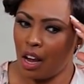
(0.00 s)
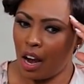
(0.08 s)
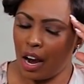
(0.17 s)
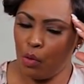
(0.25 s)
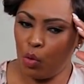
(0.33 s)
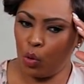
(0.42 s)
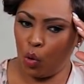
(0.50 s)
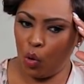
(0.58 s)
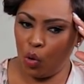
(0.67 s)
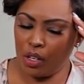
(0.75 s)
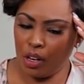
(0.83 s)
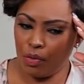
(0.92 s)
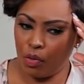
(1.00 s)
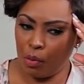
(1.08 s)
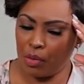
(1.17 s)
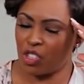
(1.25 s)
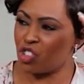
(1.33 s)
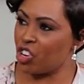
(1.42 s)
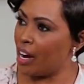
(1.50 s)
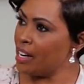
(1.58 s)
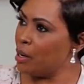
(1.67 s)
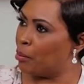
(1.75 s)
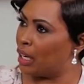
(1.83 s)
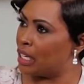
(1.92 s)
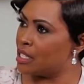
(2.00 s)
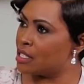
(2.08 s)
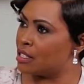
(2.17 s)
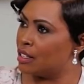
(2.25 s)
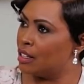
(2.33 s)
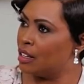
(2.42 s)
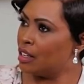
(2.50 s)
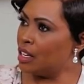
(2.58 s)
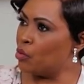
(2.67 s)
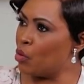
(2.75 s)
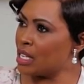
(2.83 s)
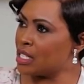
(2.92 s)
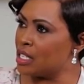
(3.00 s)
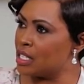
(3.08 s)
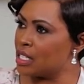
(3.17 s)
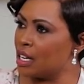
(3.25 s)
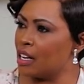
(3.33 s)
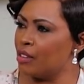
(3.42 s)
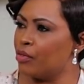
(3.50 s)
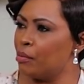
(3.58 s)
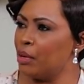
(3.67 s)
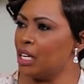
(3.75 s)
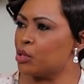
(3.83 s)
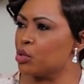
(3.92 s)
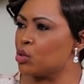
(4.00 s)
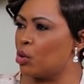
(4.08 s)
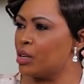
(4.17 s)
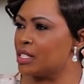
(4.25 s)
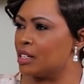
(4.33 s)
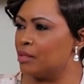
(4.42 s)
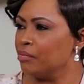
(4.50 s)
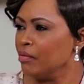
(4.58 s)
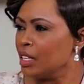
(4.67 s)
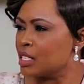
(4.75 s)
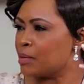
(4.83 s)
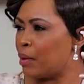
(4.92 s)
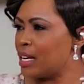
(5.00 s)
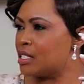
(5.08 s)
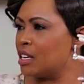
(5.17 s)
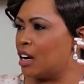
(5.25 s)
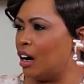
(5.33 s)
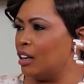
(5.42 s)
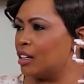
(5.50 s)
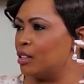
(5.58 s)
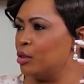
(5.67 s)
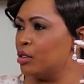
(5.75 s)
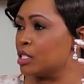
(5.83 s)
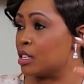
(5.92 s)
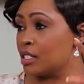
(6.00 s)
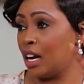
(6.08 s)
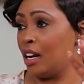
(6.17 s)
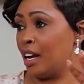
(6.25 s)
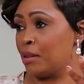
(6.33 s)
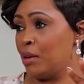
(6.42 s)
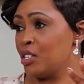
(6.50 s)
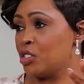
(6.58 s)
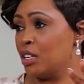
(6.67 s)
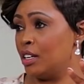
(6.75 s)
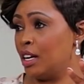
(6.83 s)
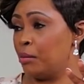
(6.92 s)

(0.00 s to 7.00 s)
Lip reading: I would order from the China plate in Westlands. And for me, it was always the spicy garlic noodles because I like my chili.